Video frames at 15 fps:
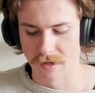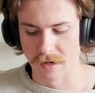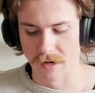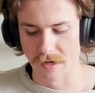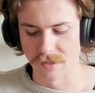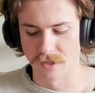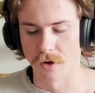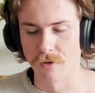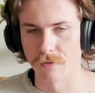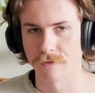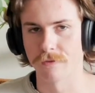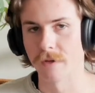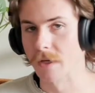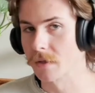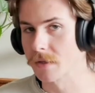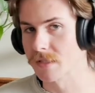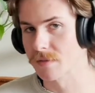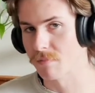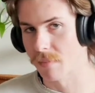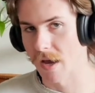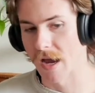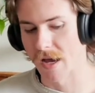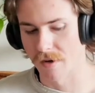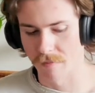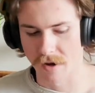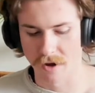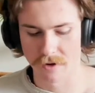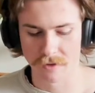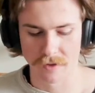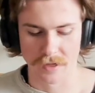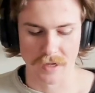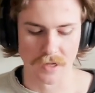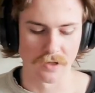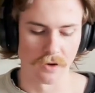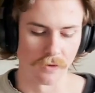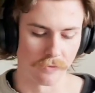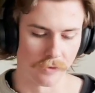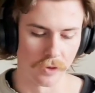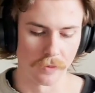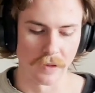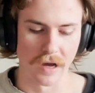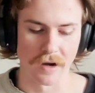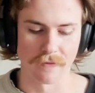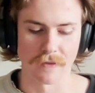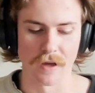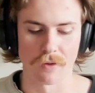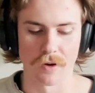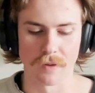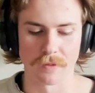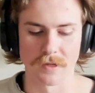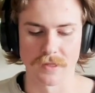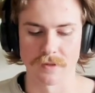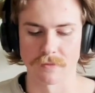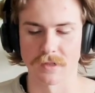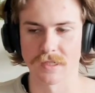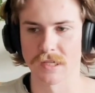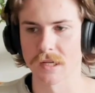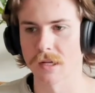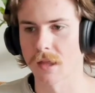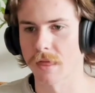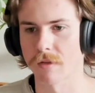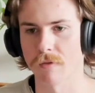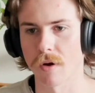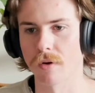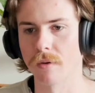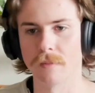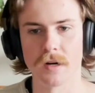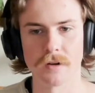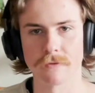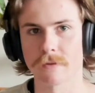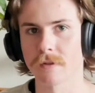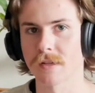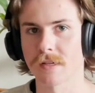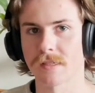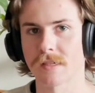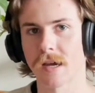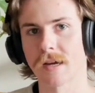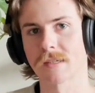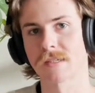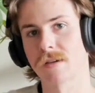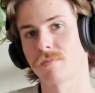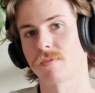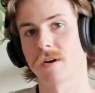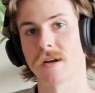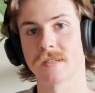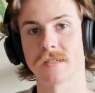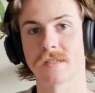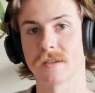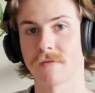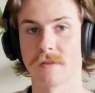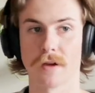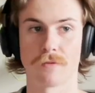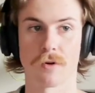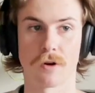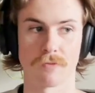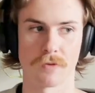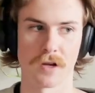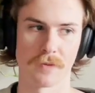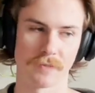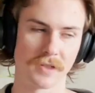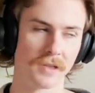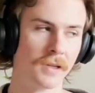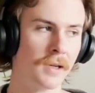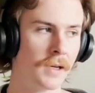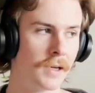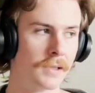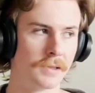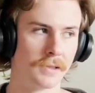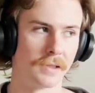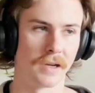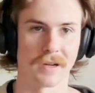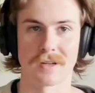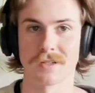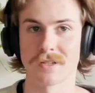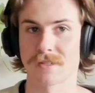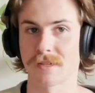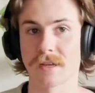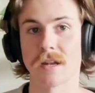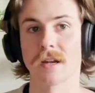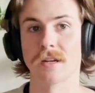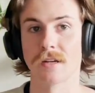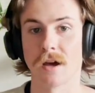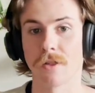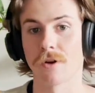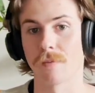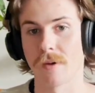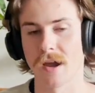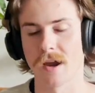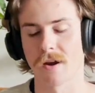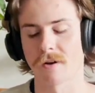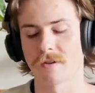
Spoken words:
I don't feel as bad about it. Like I don't feel bad if they rip, because I'm just gonna throw them up for the exact same price as if they weren't ripped, and I can just get another pair.